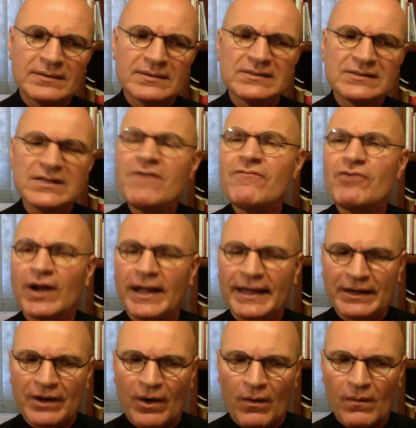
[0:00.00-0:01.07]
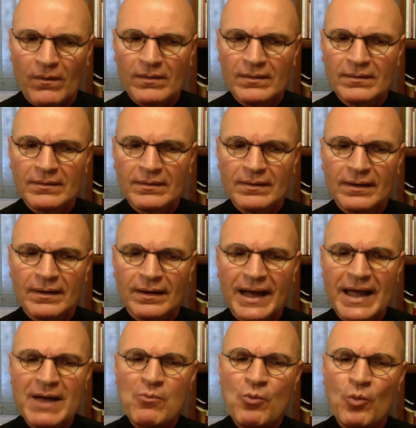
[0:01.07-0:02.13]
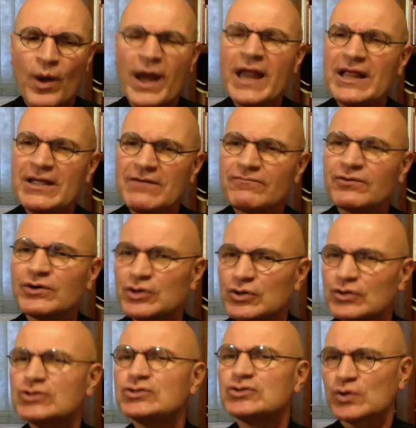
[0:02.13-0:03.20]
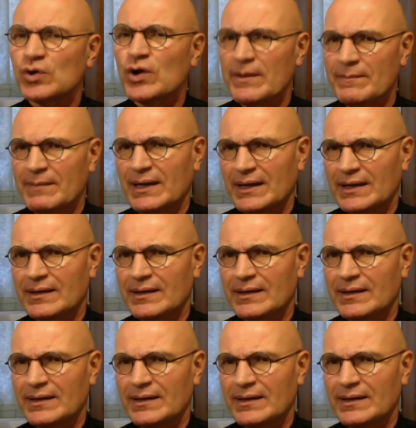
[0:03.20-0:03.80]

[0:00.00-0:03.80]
Never let go. I am waiting for you to join me.